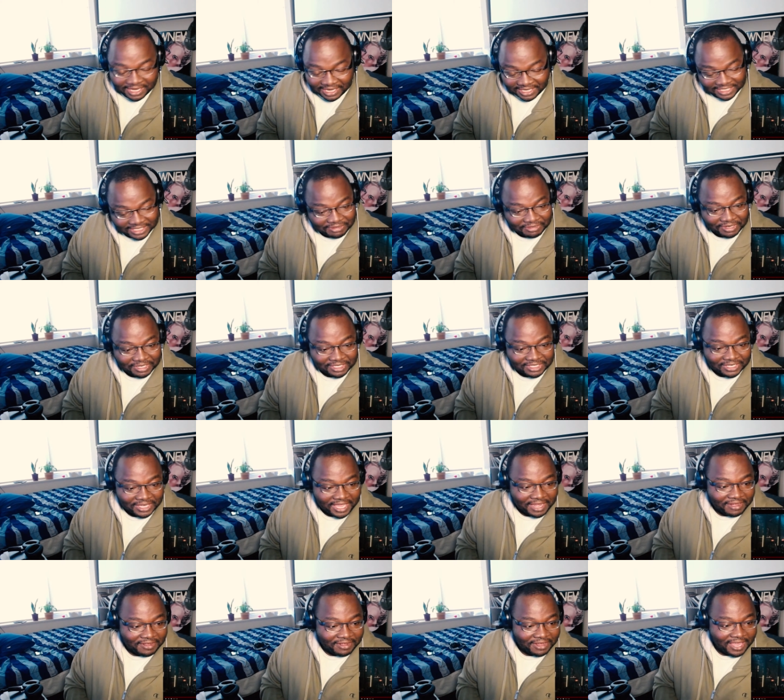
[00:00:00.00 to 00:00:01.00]
screen
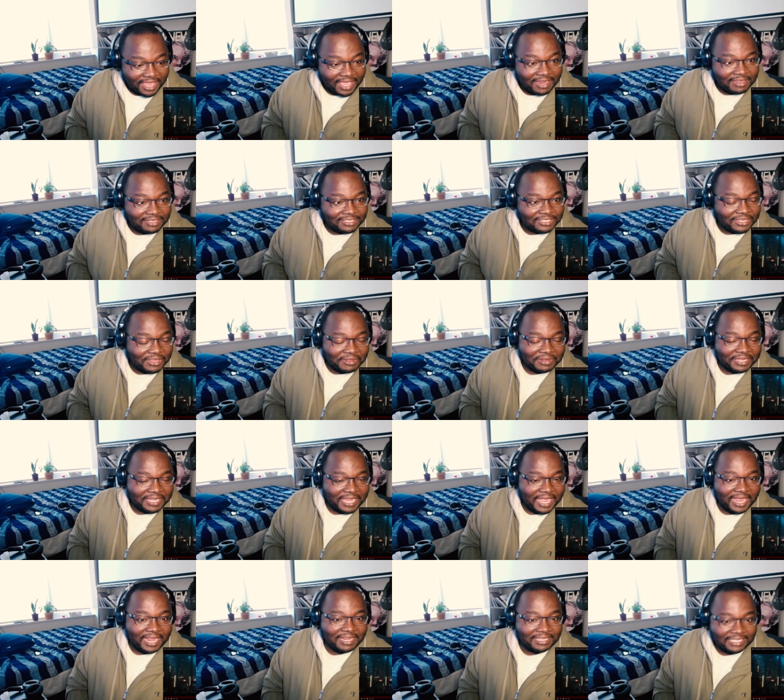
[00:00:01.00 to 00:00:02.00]
together again. So
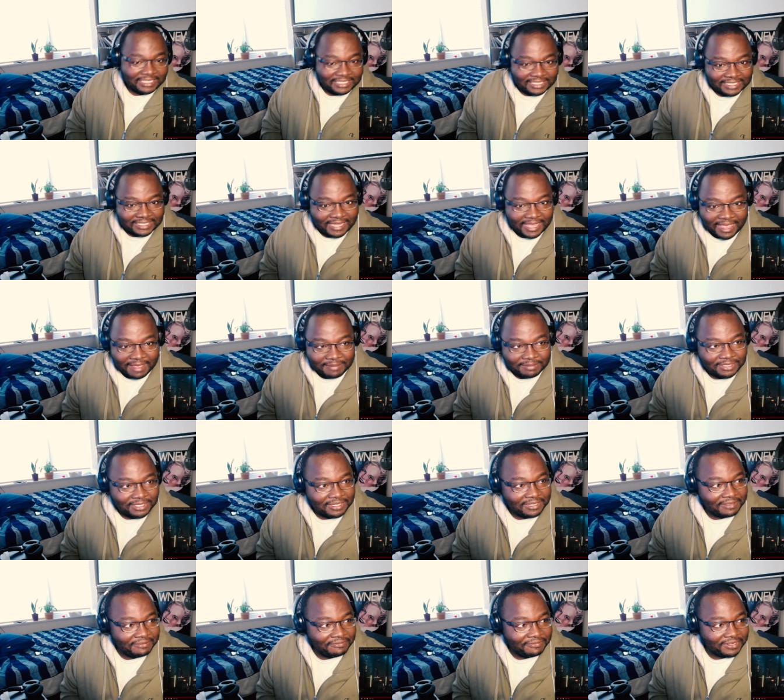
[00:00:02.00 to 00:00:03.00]
that is
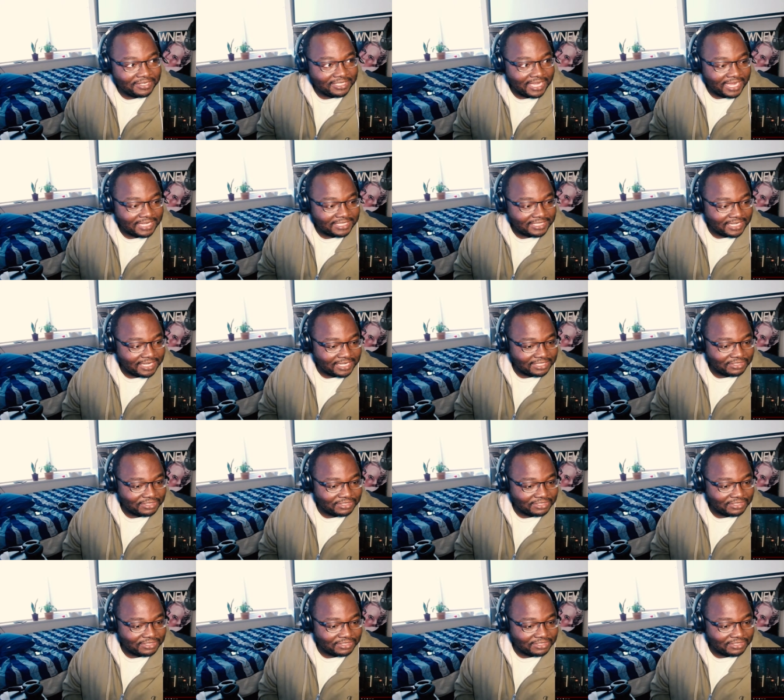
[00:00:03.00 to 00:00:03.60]
absolutely fantastic.